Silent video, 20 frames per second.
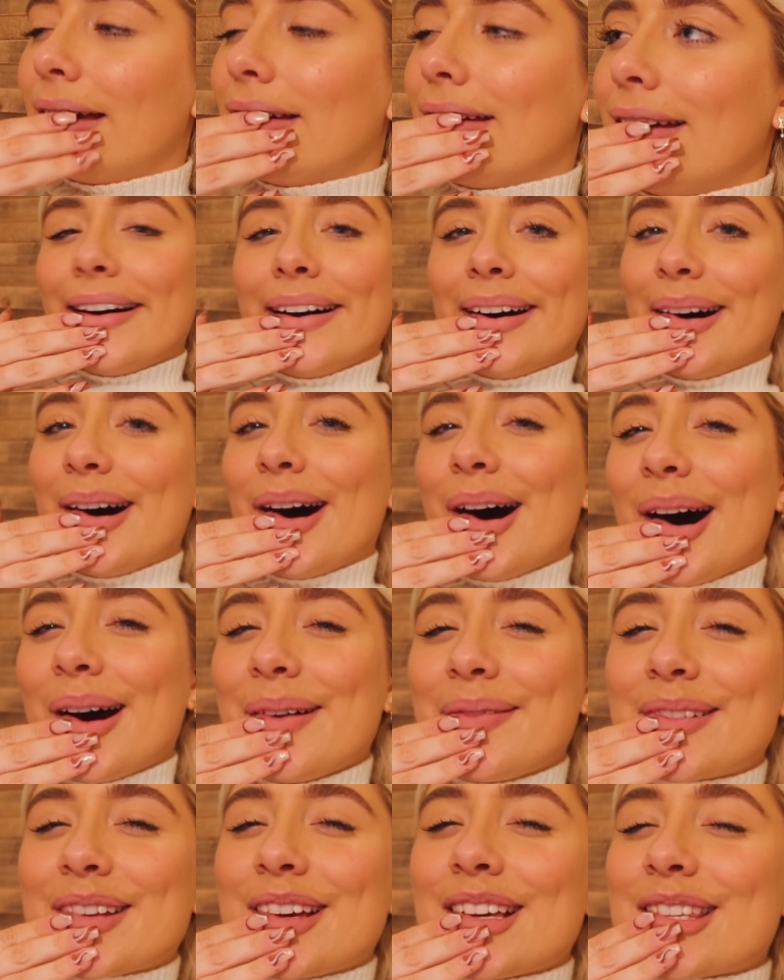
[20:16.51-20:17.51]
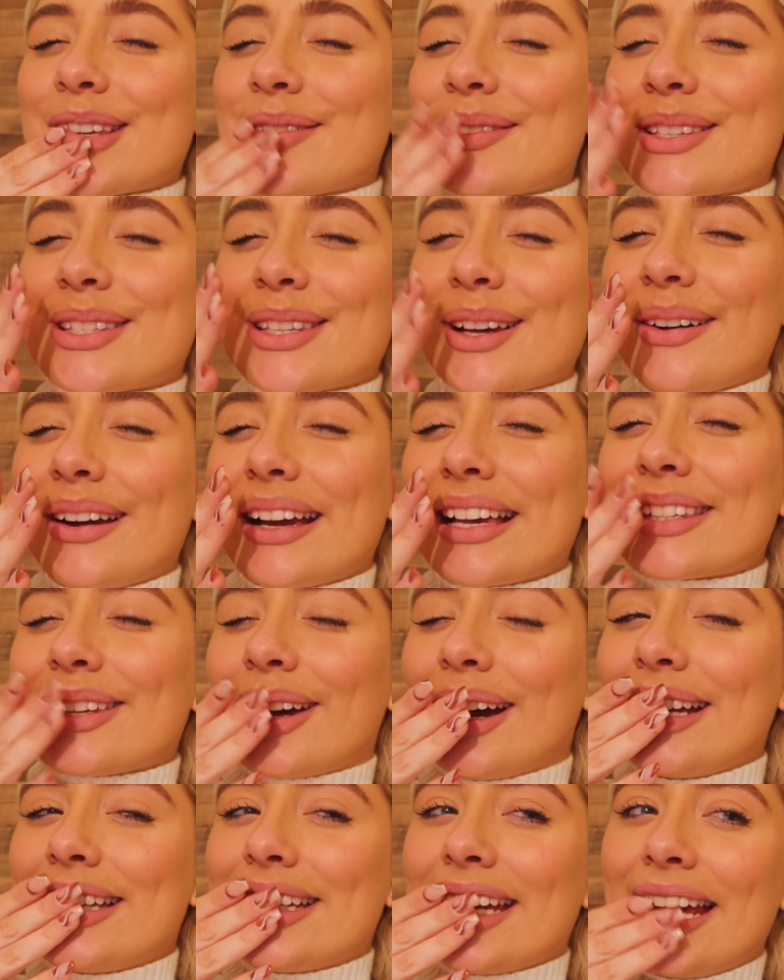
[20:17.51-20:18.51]
and oh, I'm so
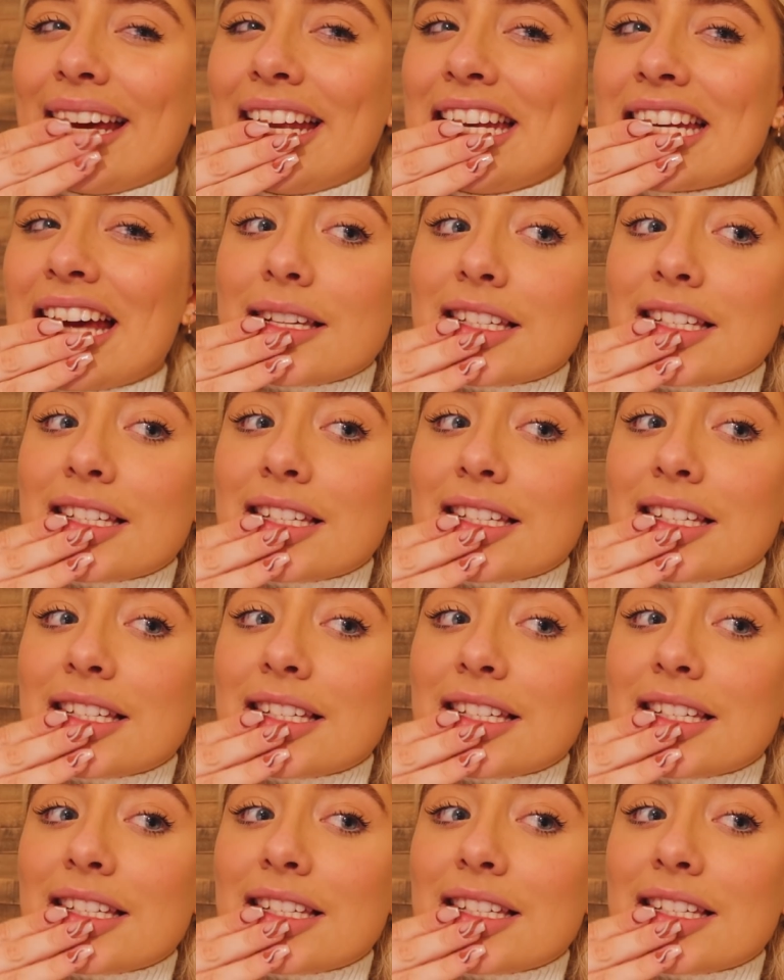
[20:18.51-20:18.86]
excited.